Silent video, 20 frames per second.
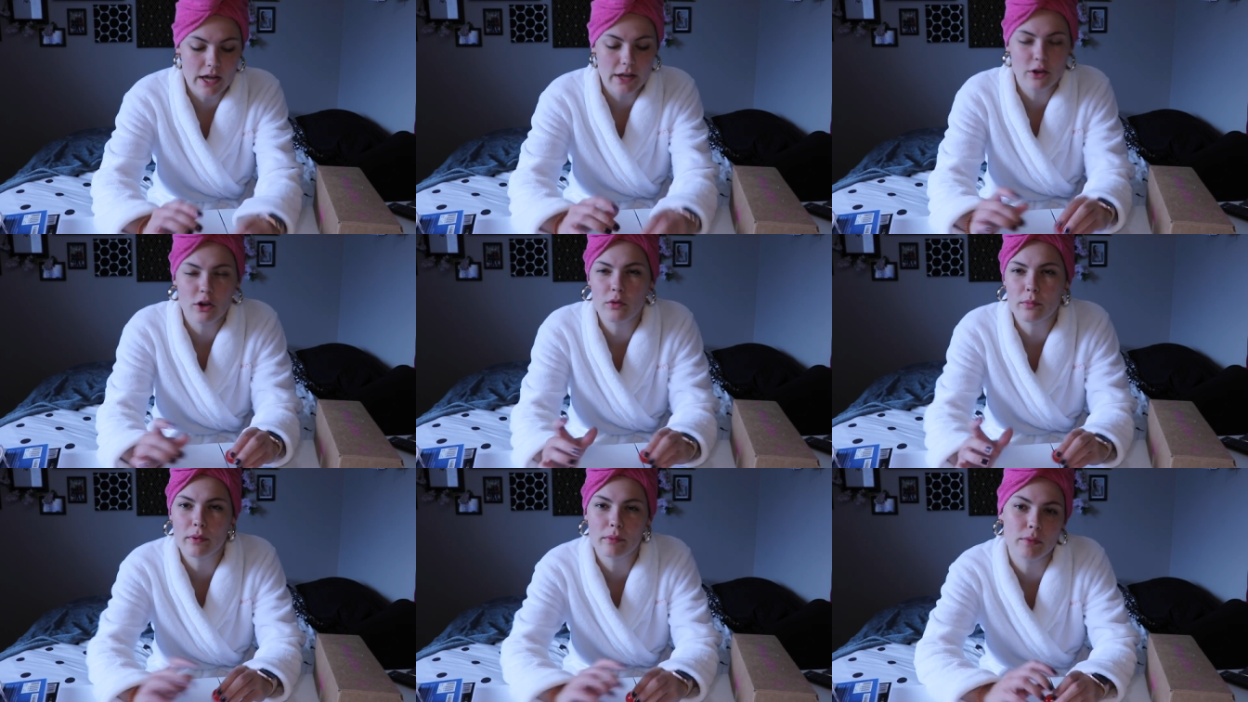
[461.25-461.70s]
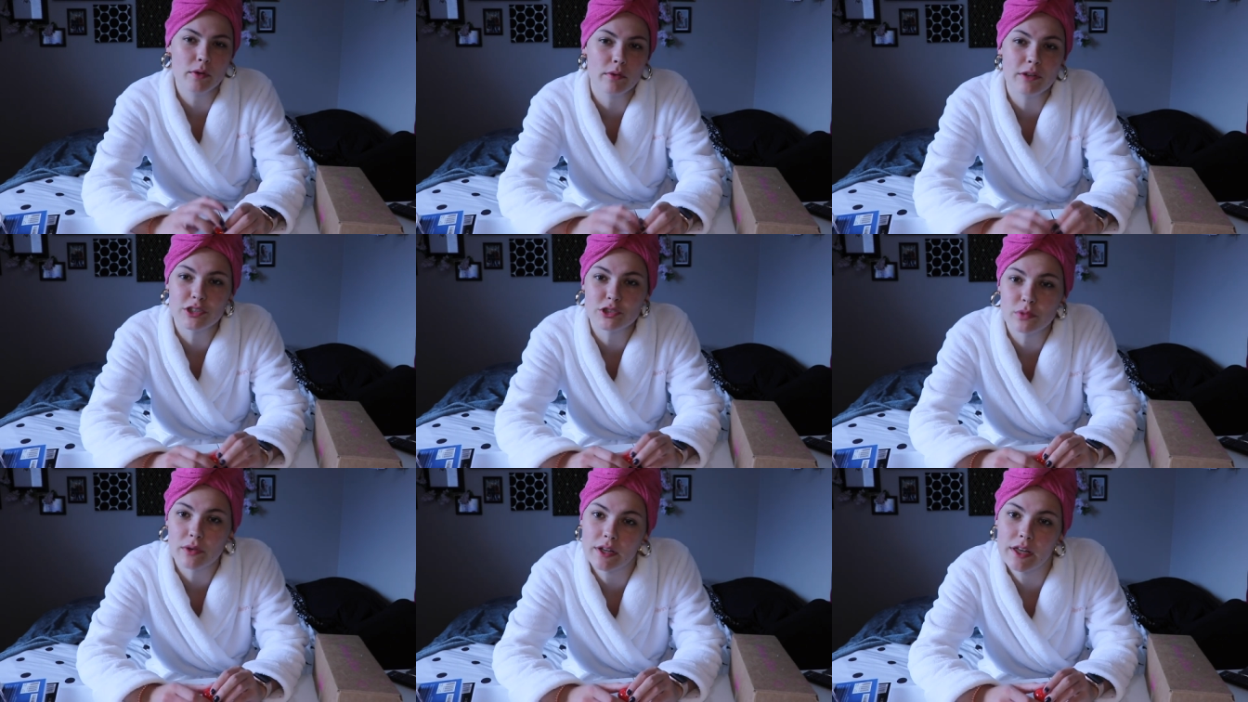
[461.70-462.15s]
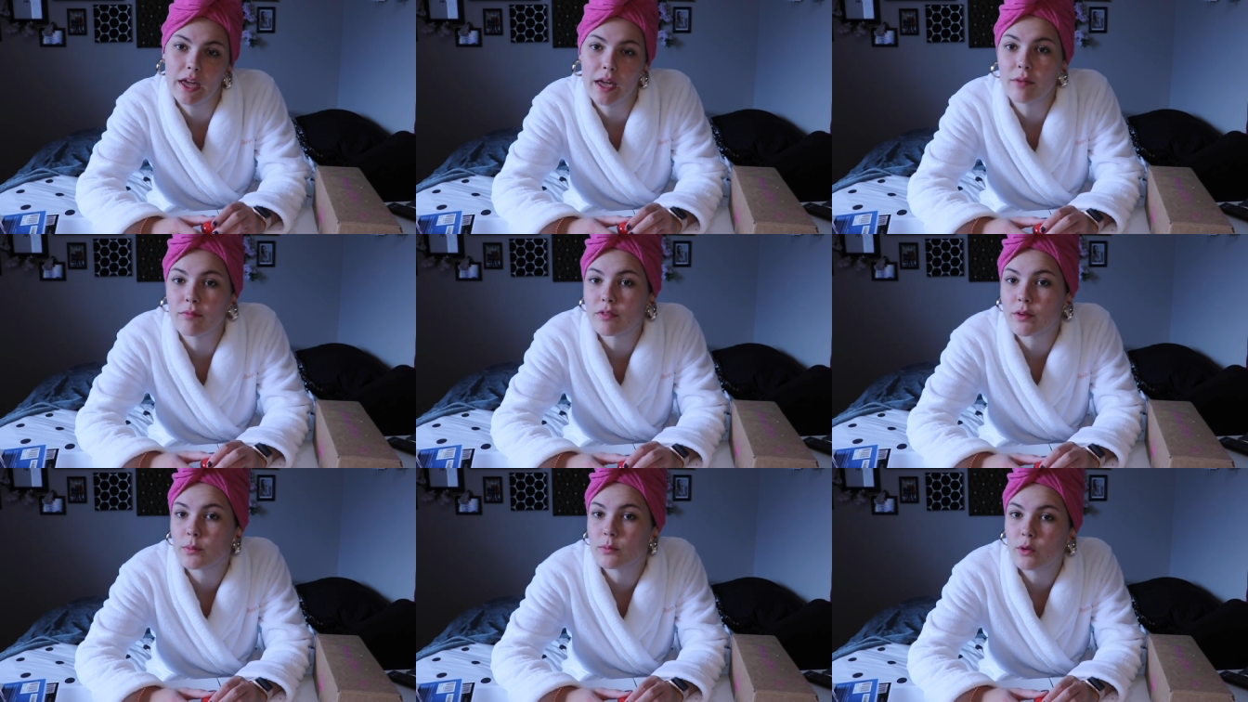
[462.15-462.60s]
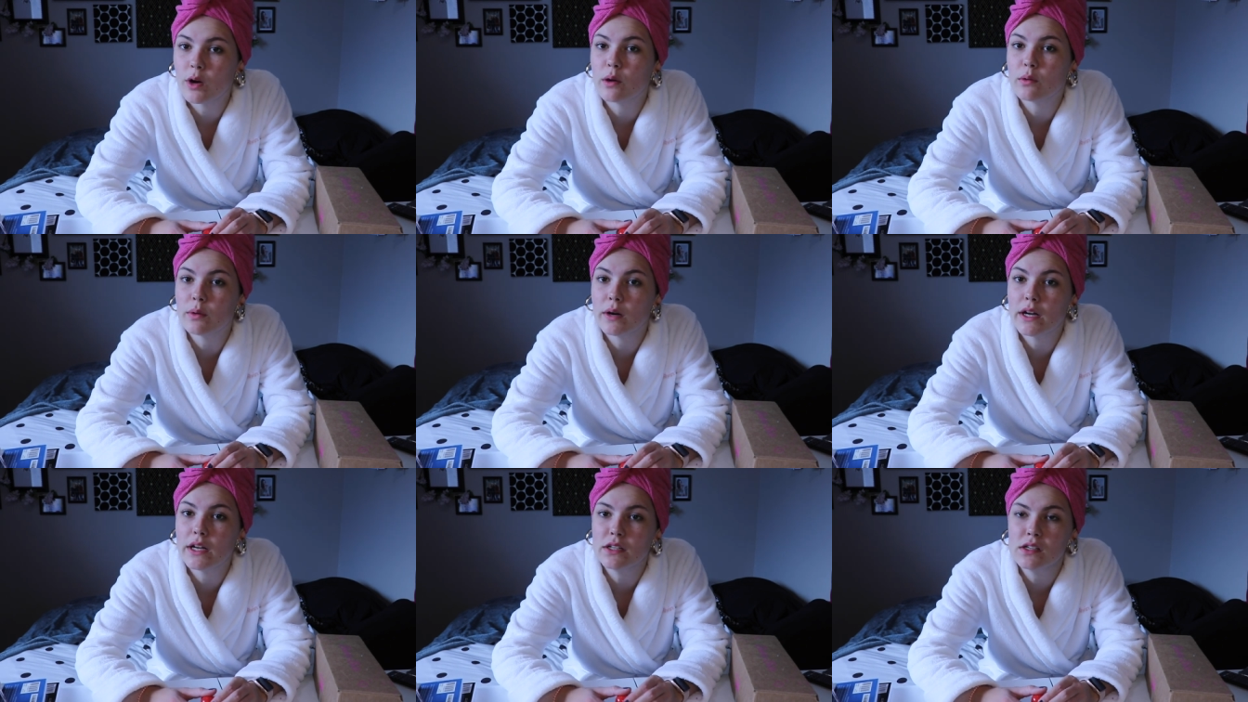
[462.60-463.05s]
I don't remember which one came from what
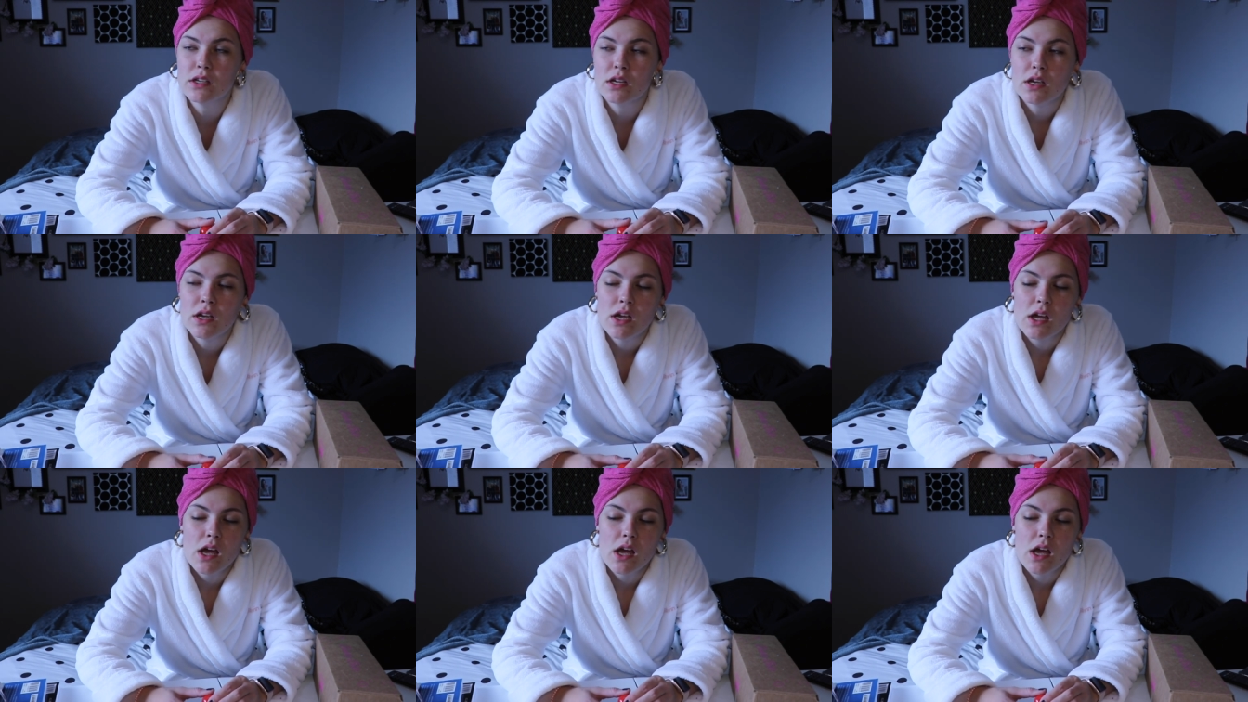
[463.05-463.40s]
one.